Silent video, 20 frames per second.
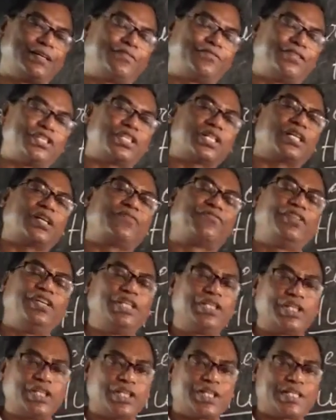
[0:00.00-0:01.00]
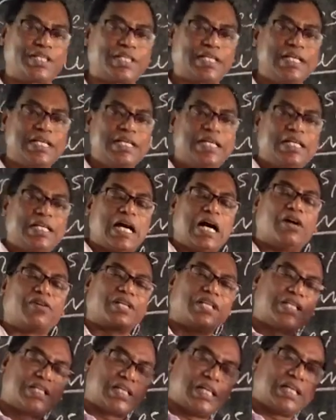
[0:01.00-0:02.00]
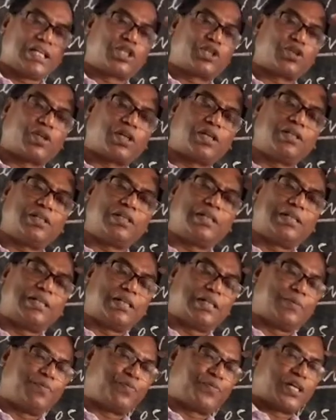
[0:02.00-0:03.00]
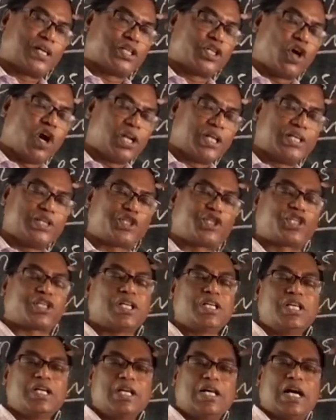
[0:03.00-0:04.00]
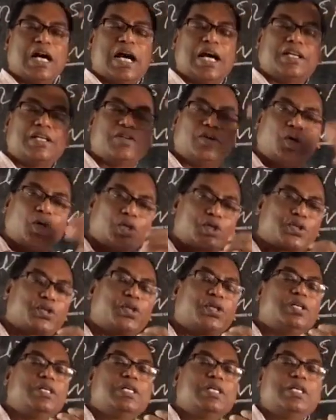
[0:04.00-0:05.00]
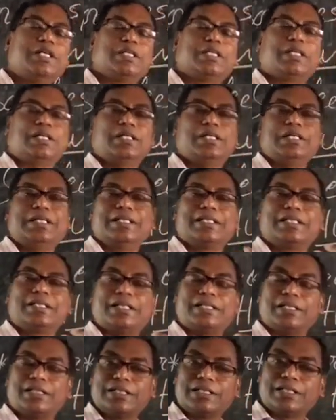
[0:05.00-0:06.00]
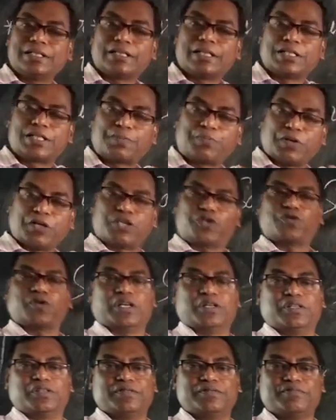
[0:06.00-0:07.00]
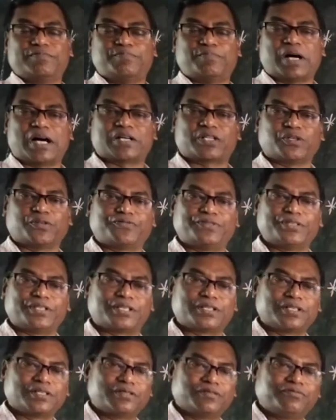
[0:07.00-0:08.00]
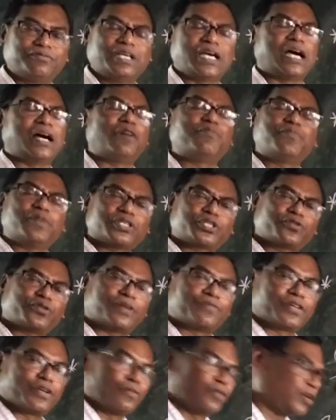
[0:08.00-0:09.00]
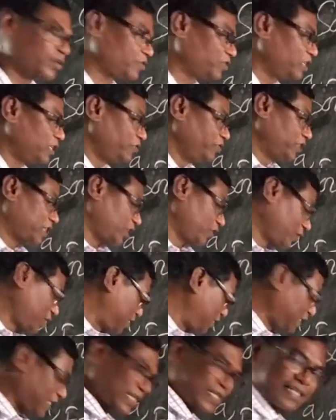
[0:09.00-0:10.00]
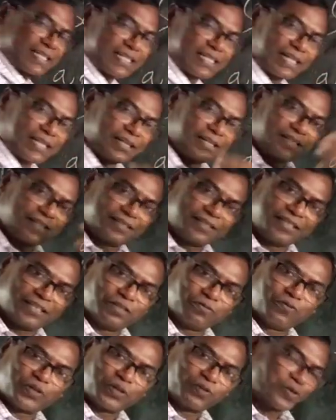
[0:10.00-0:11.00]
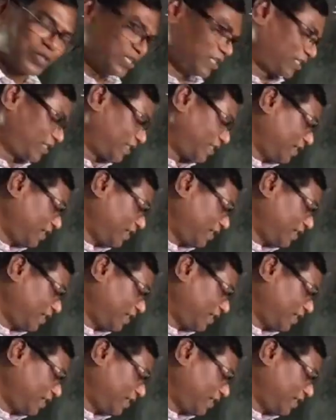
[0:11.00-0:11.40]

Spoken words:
physical features, our intellectual knowledge, and also the spiritual part of it. How much we have developed, we cannot just tell in one word.